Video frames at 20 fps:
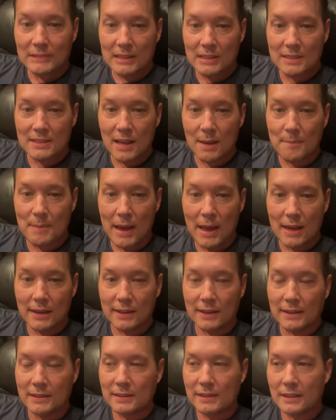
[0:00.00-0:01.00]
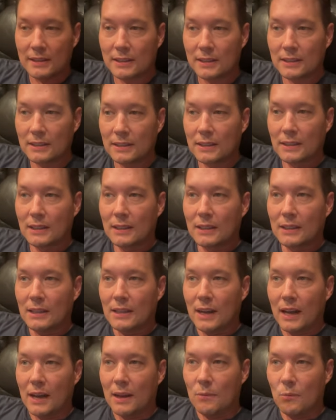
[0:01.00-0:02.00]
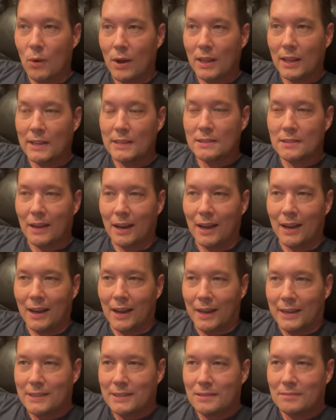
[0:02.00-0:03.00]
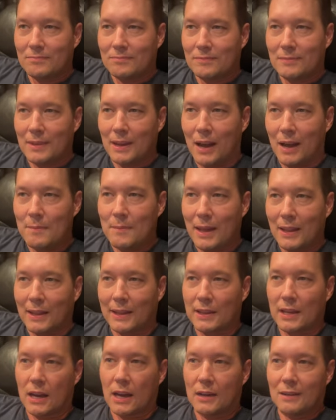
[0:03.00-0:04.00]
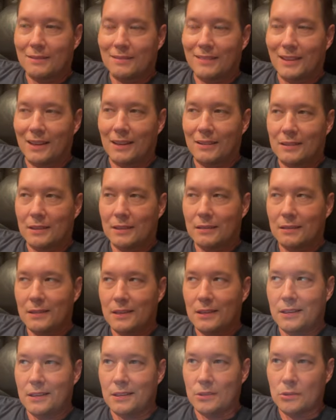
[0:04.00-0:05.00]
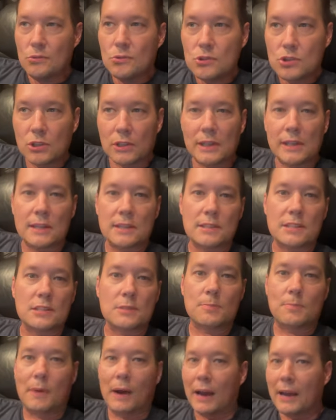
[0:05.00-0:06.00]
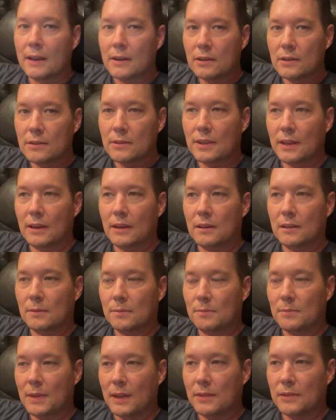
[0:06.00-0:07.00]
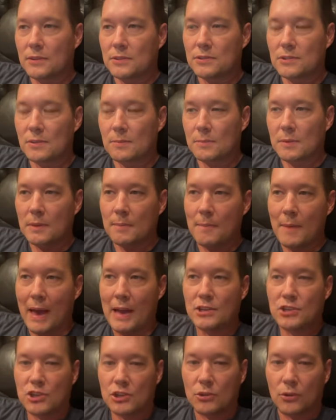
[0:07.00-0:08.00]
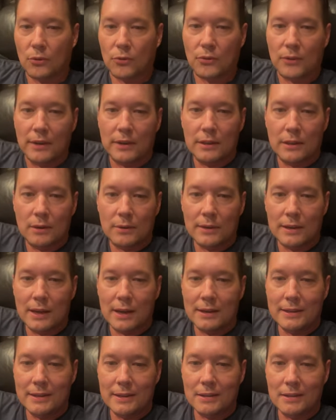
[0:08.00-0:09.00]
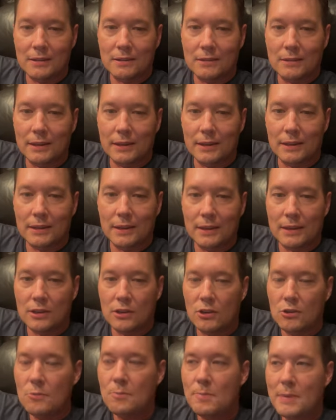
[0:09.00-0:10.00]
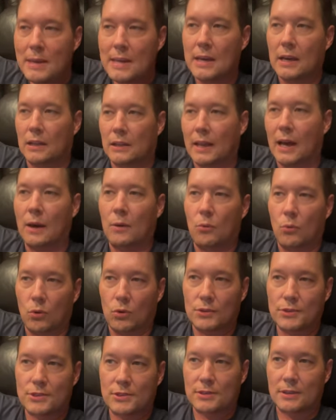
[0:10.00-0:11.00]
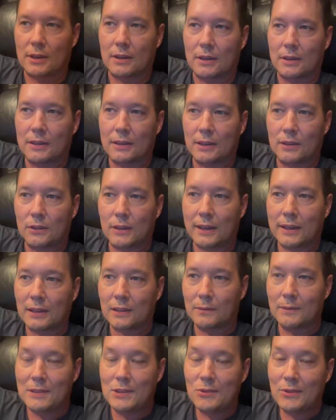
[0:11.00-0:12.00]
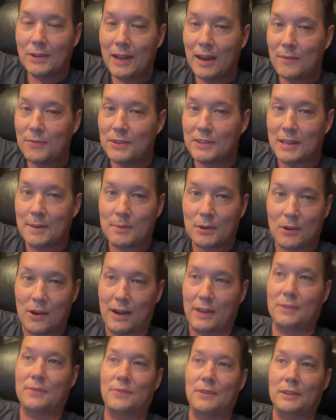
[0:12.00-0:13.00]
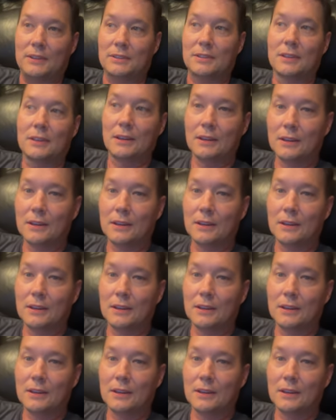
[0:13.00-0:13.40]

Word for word: It's not bad. And uh, and while I I I'm not like hugely inspired that that there's some magical thing going on here it, it could be a lot worse uh, you know like you could have the democratic field